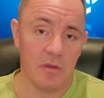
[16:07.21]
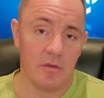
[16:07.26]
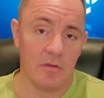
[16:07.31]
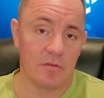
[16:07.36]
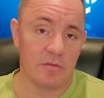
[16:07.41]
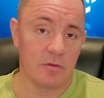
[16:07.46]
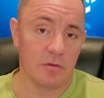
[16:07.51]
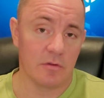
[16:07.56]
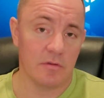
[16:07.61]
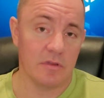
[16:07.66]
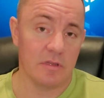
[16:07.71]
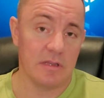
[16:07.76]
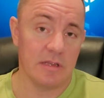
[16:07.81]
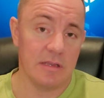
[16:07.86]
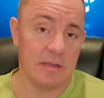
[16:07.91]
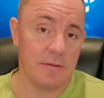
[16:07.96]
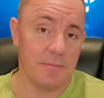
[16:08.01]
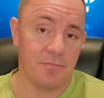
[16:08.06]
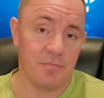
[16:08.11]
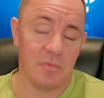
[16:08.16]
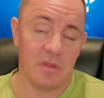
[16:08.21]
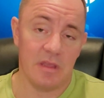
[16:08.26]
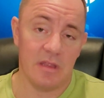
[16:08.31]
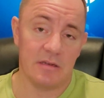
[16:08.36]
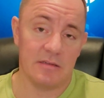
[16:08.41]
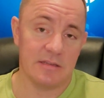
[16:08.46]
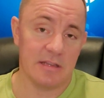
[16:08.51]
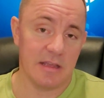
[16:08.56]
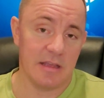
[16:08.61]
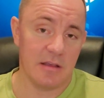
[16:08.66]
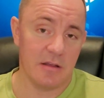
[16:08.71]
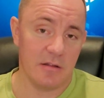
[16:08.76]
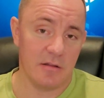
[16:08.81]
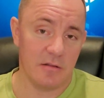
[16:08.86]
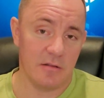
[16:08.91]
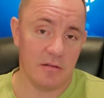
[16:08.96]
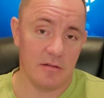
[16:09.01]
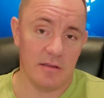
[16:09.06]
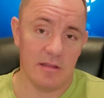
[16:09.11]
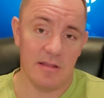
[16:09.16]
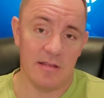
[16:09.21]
Certainly Intel